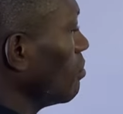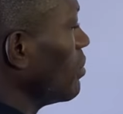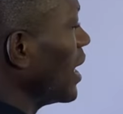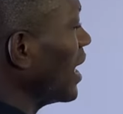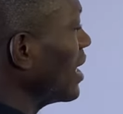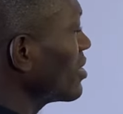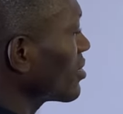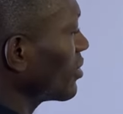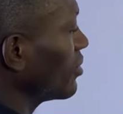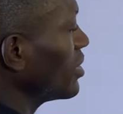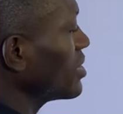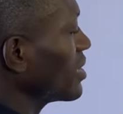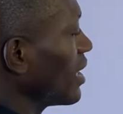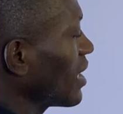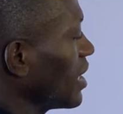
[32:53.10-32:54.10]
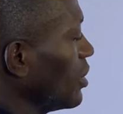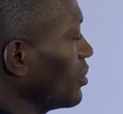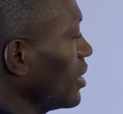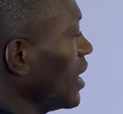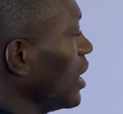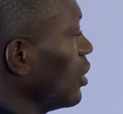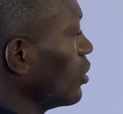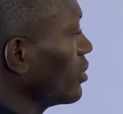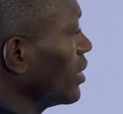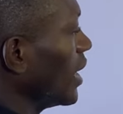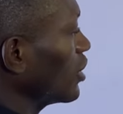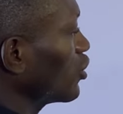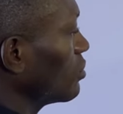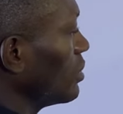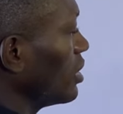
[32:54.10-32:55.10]
balance in this account now,
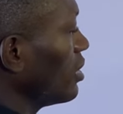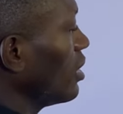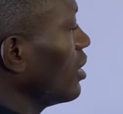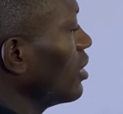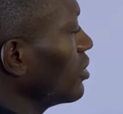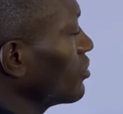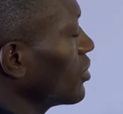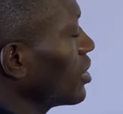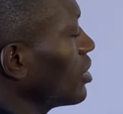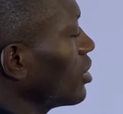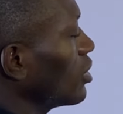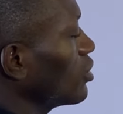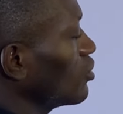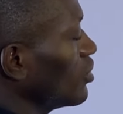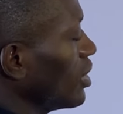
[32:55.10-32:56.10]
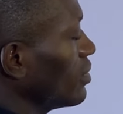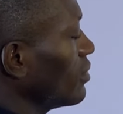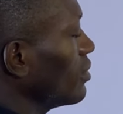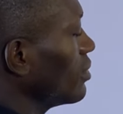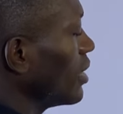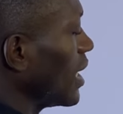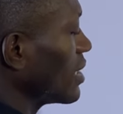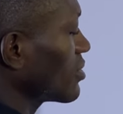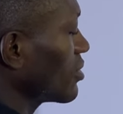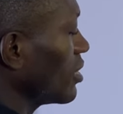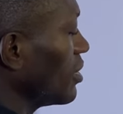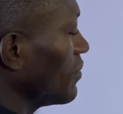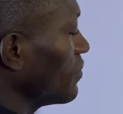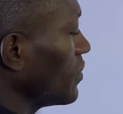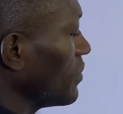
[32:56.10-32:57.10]
that should be 300, that's
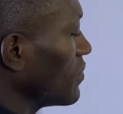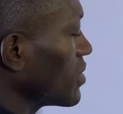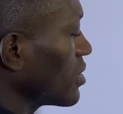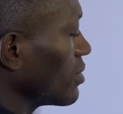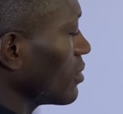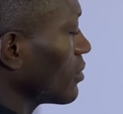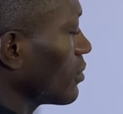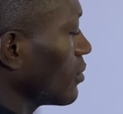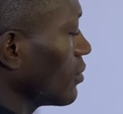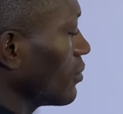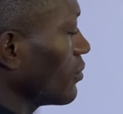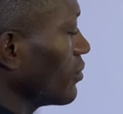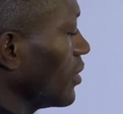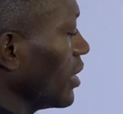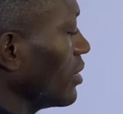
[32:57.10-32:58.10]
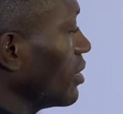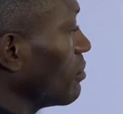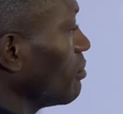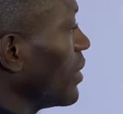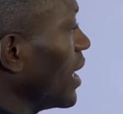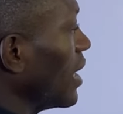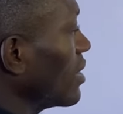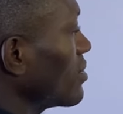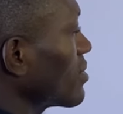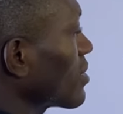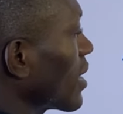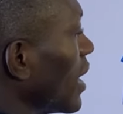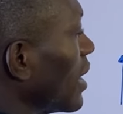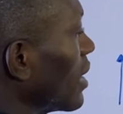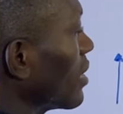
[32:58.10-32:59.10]
350. Then the balance
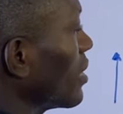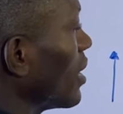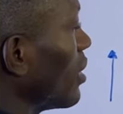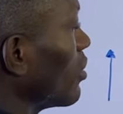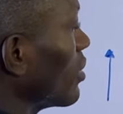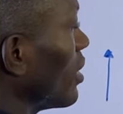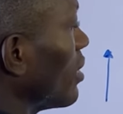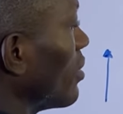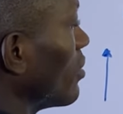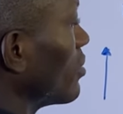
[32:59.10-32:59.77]
carry down now.